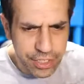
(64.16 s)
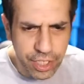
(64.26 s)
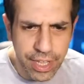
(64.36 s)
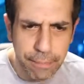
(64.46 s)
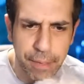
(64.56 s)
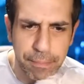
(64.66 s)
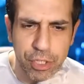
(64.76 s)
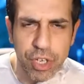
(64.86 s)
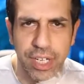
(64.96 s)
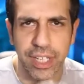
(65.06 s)
that puppy
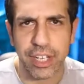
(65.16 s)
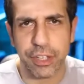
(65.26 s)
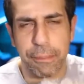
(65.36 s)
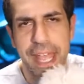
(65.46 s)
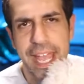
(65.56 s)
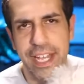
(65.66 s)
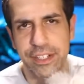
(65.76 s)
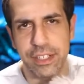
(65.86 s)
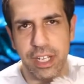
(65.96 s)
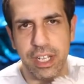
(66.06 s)
trying to lay on the
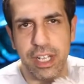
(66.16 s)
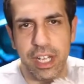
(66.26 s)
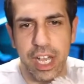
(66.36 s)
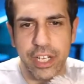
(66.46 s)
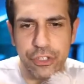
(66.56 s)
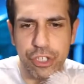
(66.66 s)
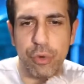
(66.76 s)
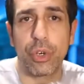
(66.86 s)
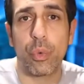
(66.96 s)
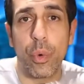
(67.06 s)
pads, I'd show
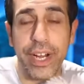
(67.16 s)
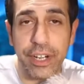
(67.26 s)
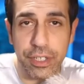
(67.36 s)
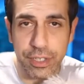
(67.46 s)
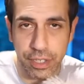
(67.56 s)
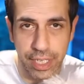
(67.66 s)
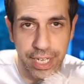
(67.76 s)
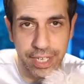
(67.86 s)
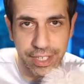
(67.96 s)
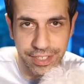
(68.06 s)
her where to
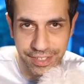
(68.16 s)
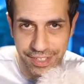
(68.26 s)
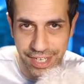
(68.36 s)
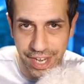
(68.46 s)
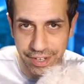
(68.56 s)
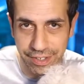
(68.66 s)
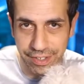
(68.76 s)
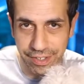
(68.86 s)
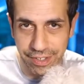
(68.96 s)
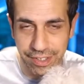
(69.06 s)
lay instead.
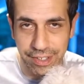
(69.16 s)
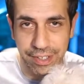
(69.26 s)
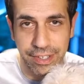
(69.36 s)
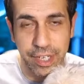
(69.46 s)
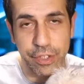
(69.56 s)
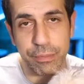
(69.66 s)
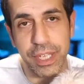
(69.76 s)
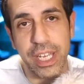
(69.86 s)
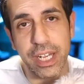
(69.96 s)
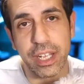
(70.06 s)
Now, in the
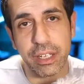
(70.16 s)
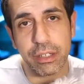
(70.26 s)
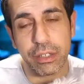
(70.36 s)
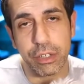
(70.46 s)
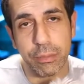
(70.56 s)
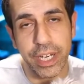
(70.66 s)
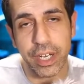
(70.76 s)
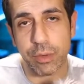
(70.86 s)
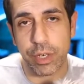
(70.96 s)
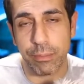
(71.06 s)
beginning, you might
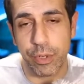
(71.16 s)
not want to put it